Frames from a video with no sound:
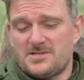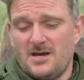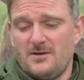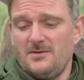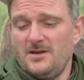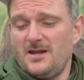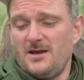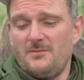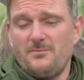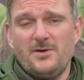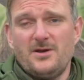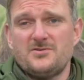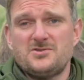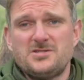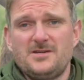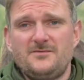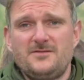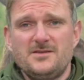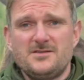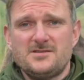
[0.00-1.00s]
so a bit of
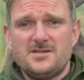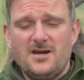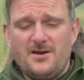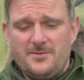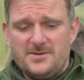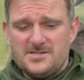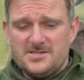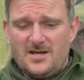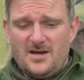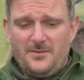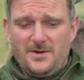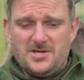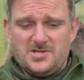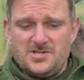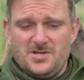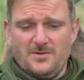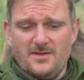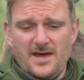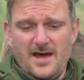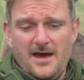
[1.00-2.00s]
shifting zero is no
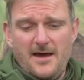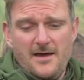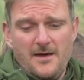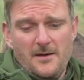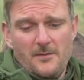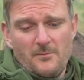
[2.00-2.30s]
issue there.